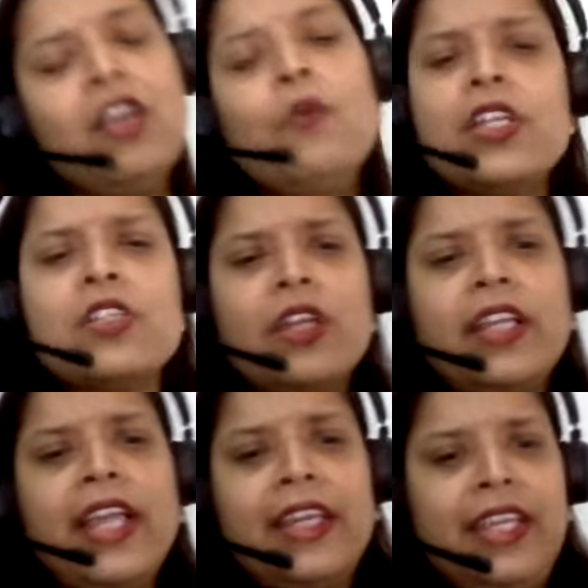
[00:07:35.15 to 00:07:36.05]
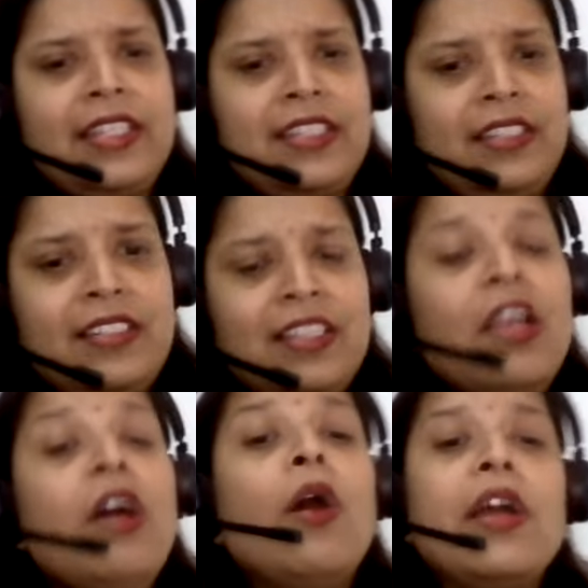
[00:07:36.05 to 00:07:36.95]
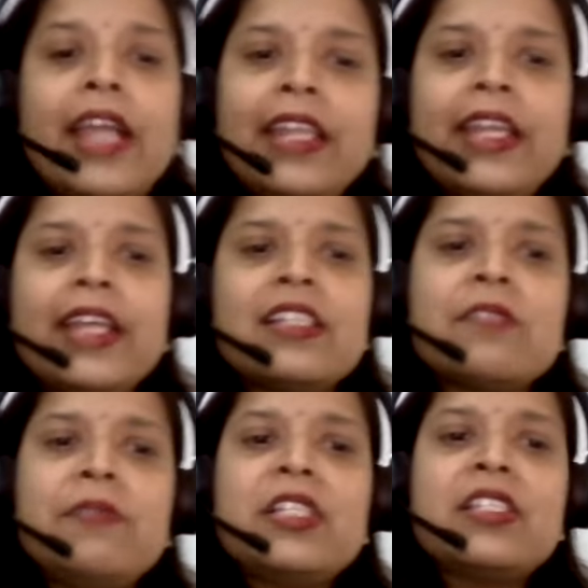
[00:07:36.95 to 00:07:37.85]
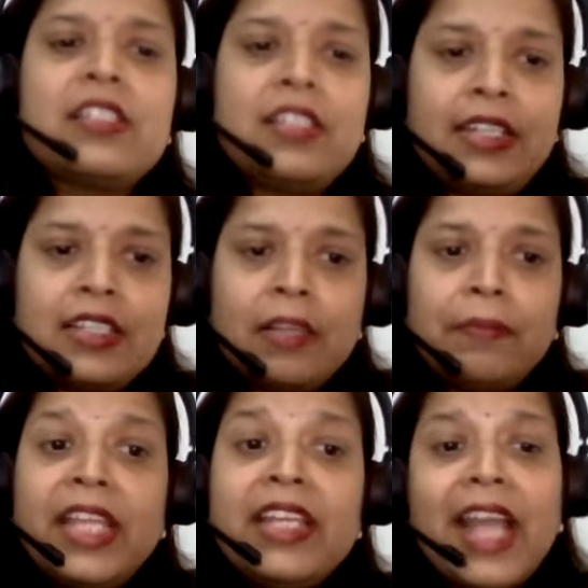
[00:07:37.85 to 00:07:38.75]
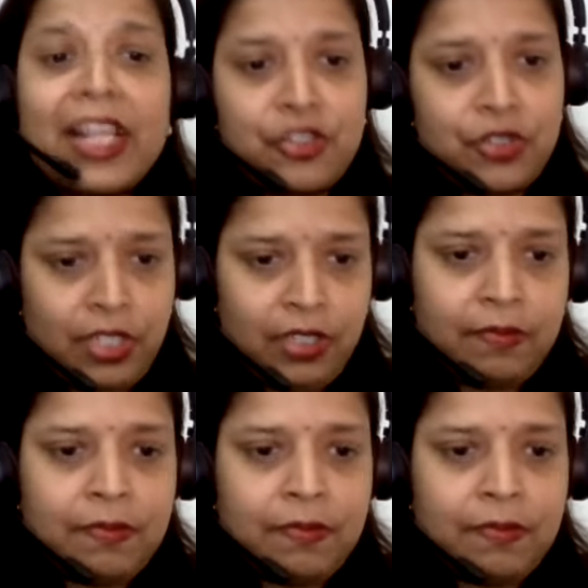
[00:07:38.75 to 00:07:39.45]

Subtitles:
What is organic acids? Organic acids means that is something natural.